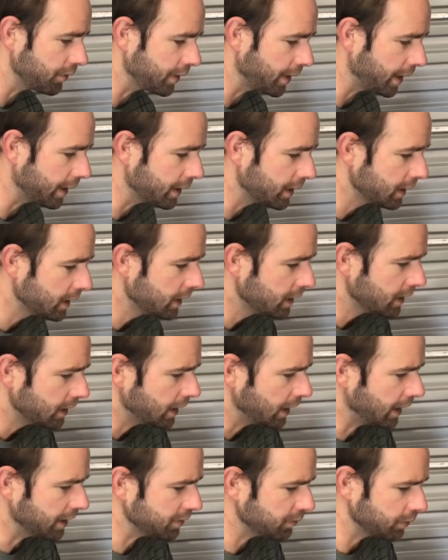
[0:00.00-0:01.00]
that
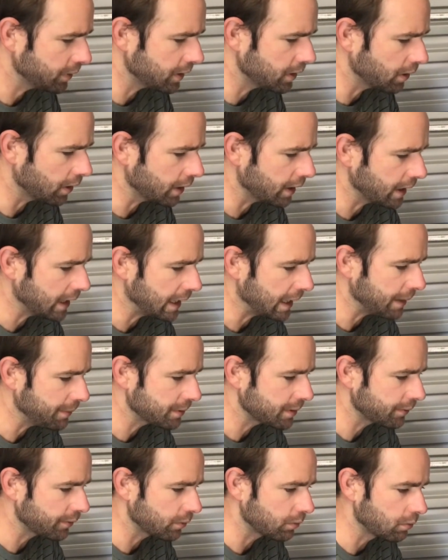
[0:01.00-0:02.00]
it hasn't really got
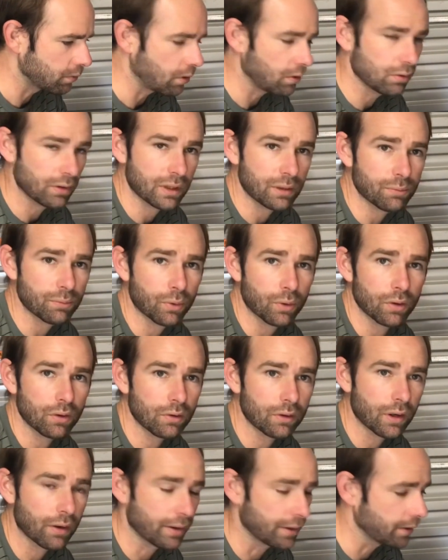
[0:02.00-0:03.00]
heaps of a rolling boil
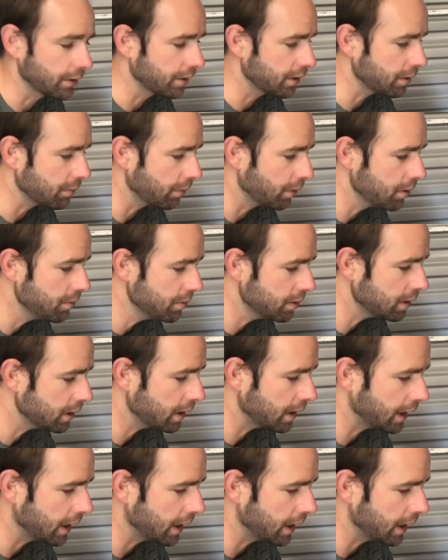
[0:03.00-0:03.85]
going on at the moment.